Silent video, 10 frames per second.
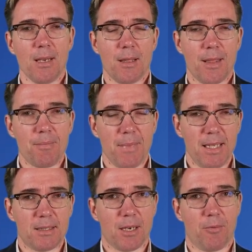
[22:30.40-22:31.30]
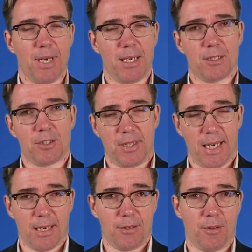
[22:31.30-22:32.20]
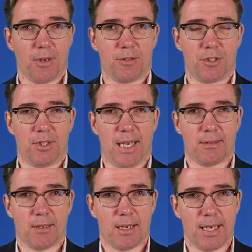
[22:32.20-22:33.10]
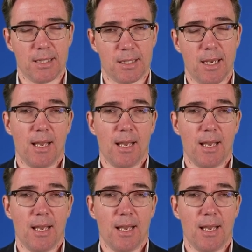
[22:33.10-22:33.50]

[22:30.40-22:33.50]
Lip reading: That means that we stick to those statal lines,